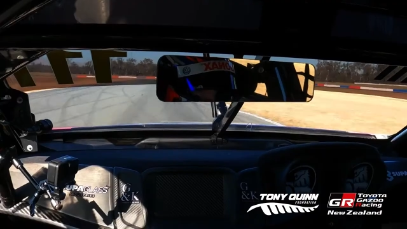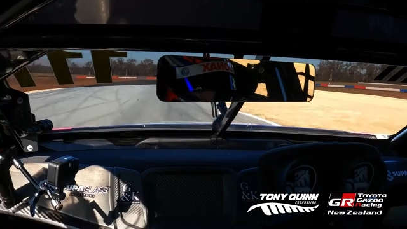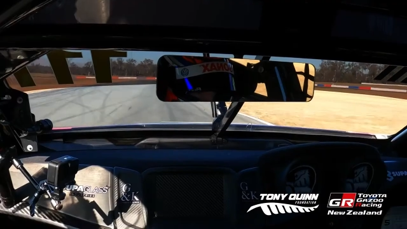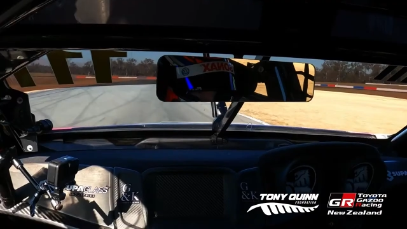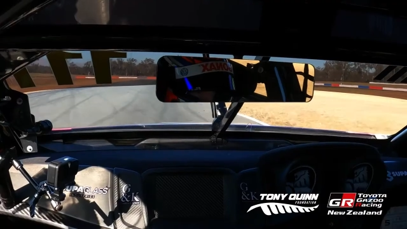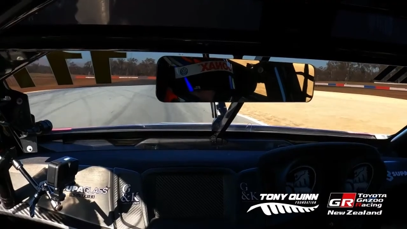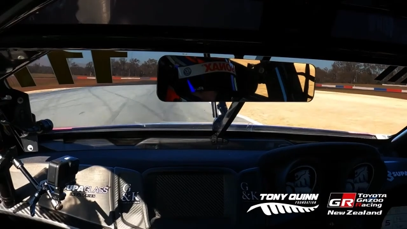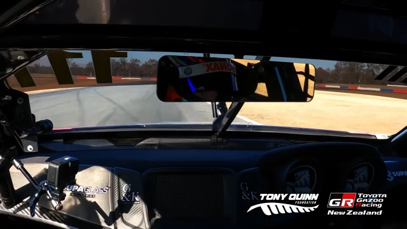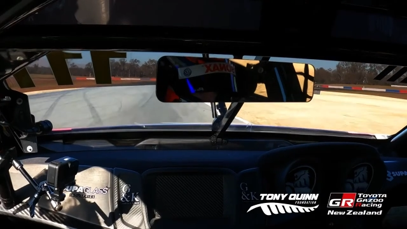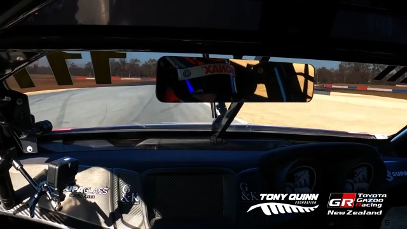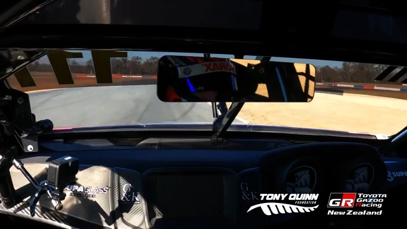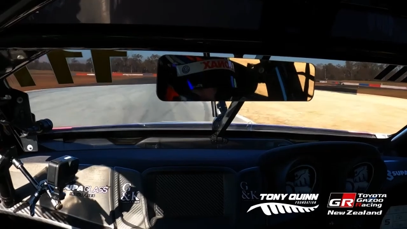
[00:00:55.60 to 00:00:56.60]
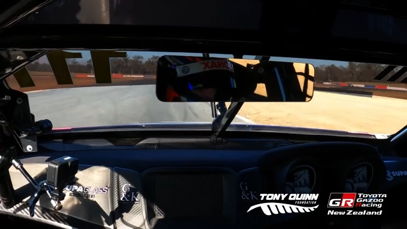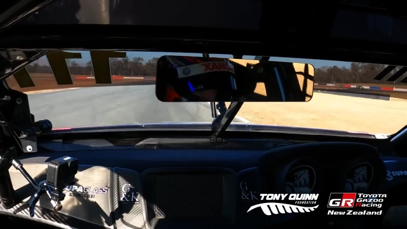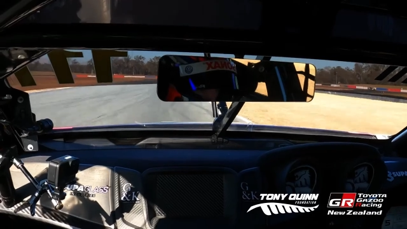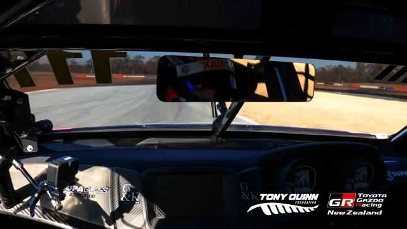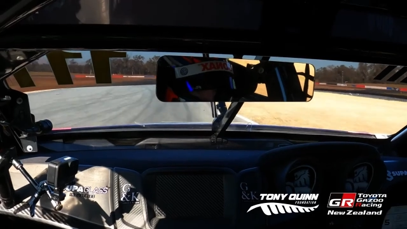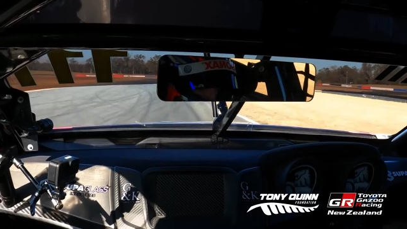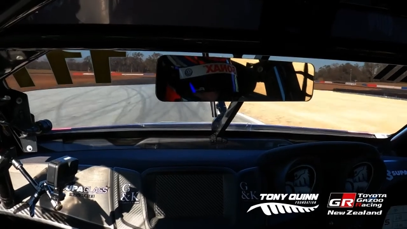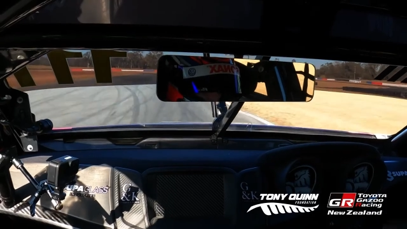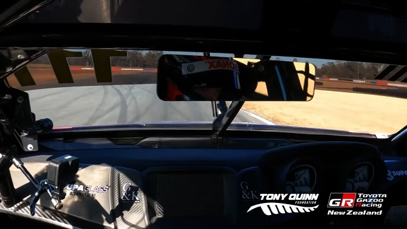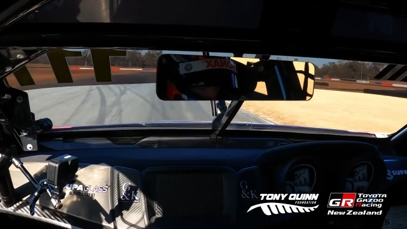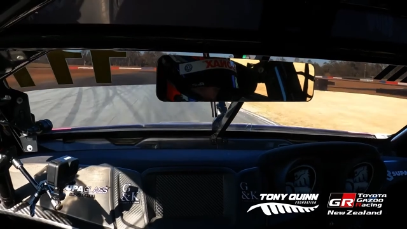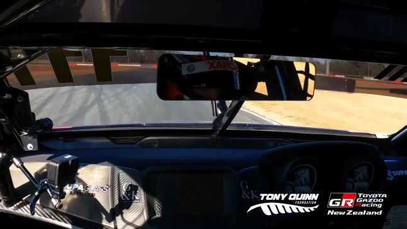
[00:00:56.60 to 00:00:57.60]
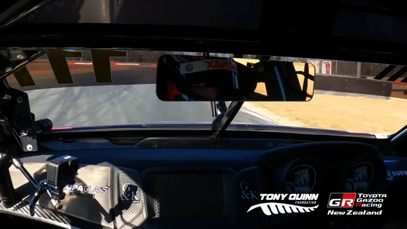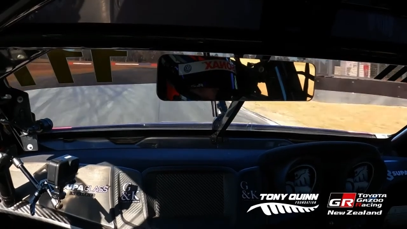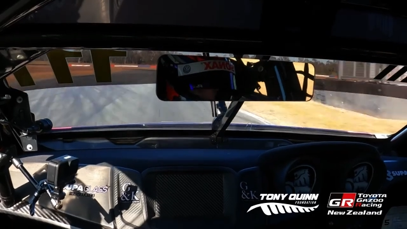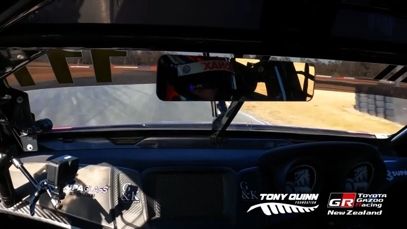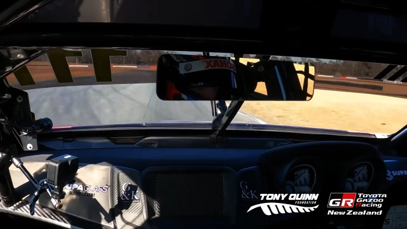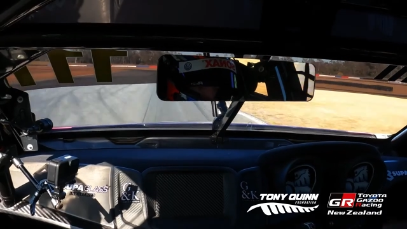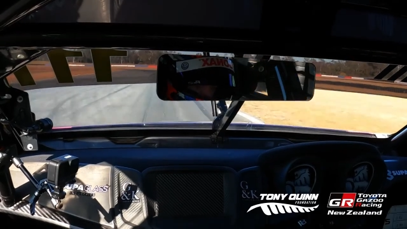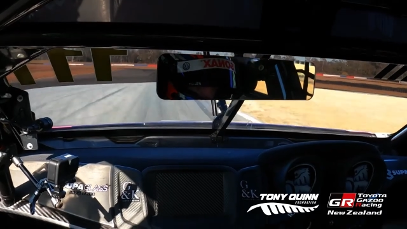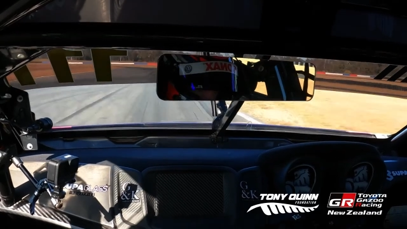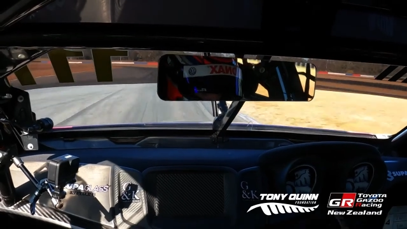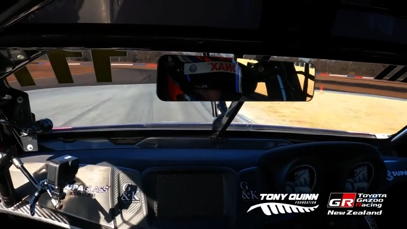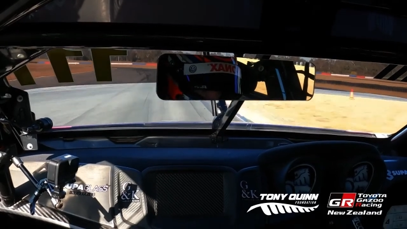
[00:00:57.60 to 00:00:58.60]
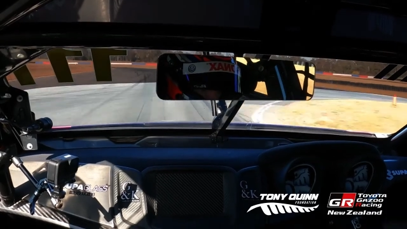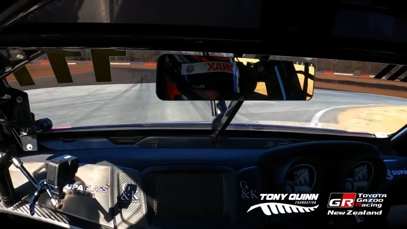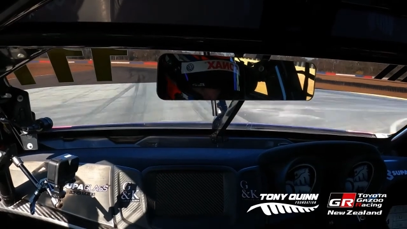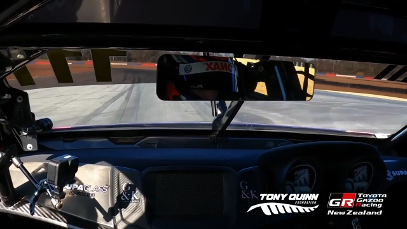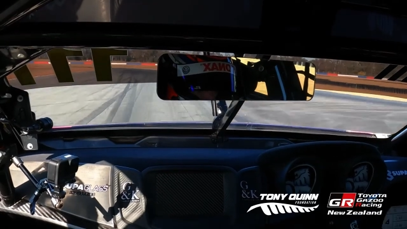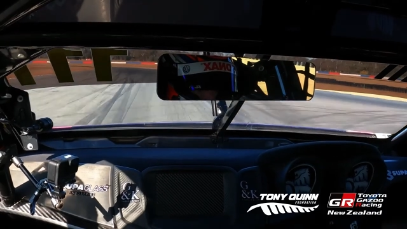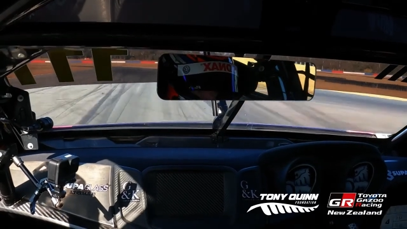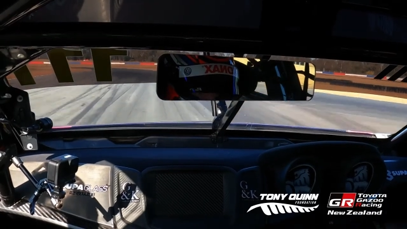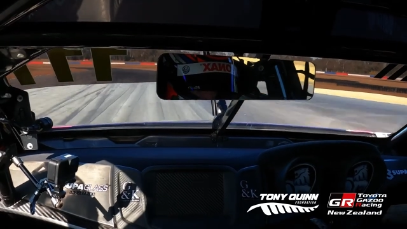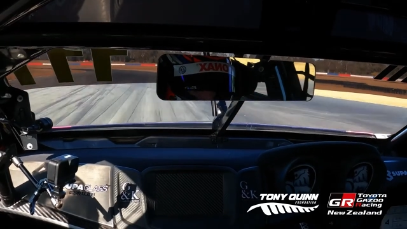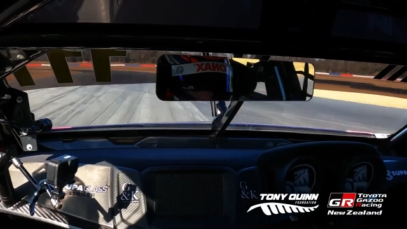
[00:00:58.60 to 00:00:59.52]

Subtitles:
[unreadable: no face in view]